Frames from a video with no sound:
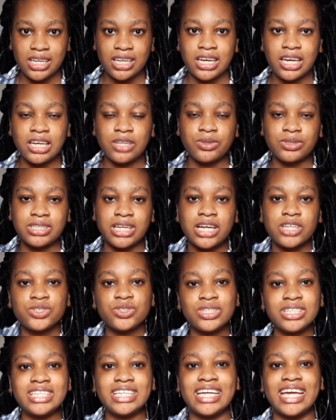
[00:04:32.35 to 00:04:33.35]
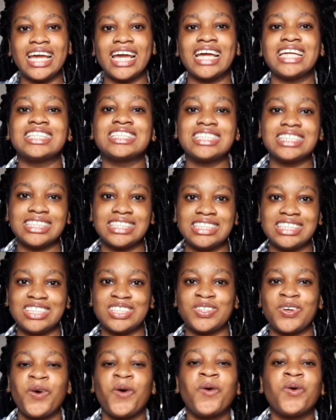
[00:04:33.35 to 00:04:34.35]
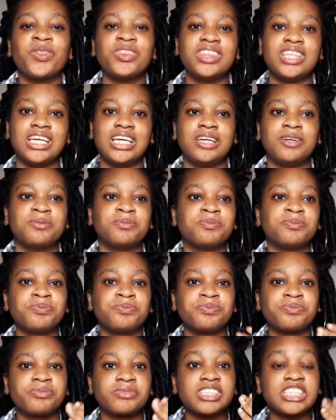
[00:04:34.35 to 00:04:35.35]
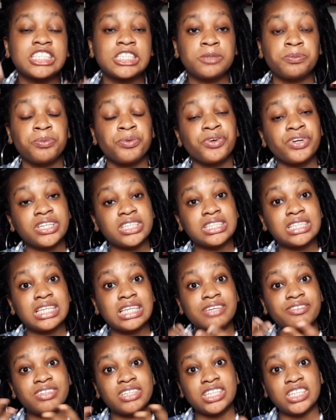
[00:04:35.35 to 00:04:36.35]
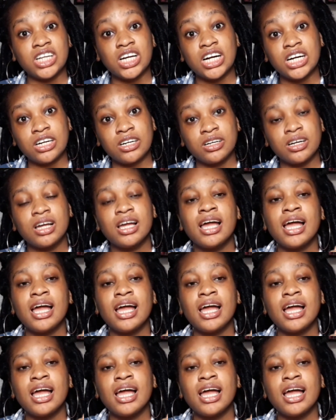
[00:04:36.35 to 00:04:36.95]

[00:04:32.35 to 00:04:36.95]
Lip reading: It was actually the entities or the spirits living in her.